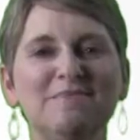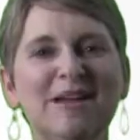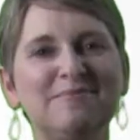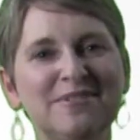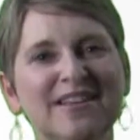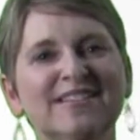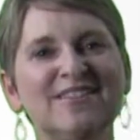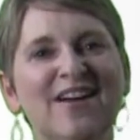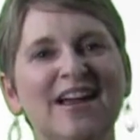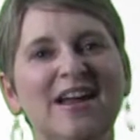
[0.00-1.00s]
I'm April
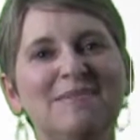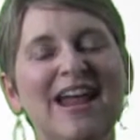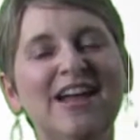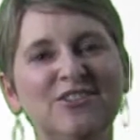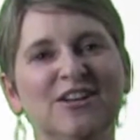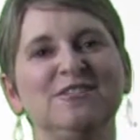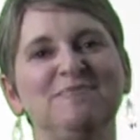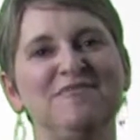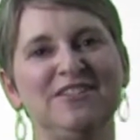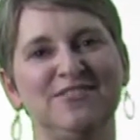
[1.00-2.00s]
Kessler, and I'm an
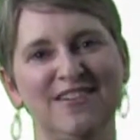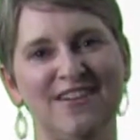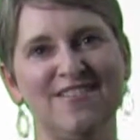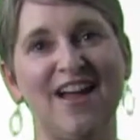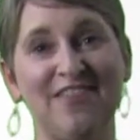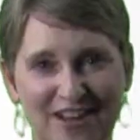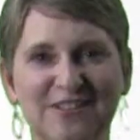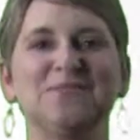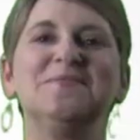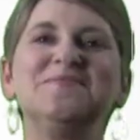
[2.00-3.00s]
adjunct professor here at the
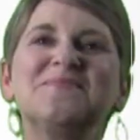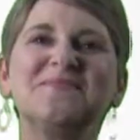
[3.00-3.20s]
iSchool.